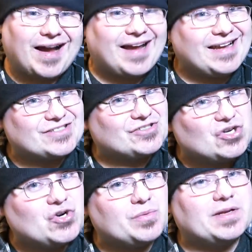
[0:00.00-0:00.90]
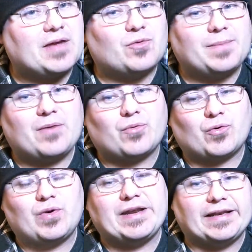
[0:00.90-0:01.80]
I assumed it would be able to
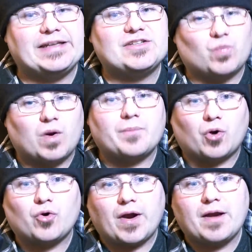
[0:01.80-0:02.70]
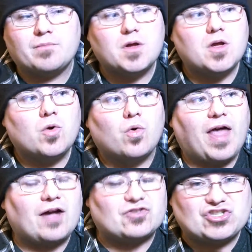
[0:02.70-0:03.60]
run at least one program
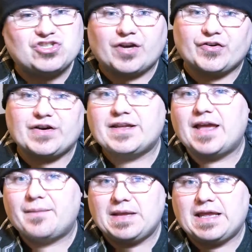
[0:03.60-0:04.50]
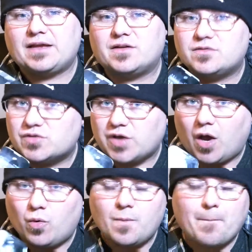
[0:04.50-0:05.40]
without stuttering and being slow.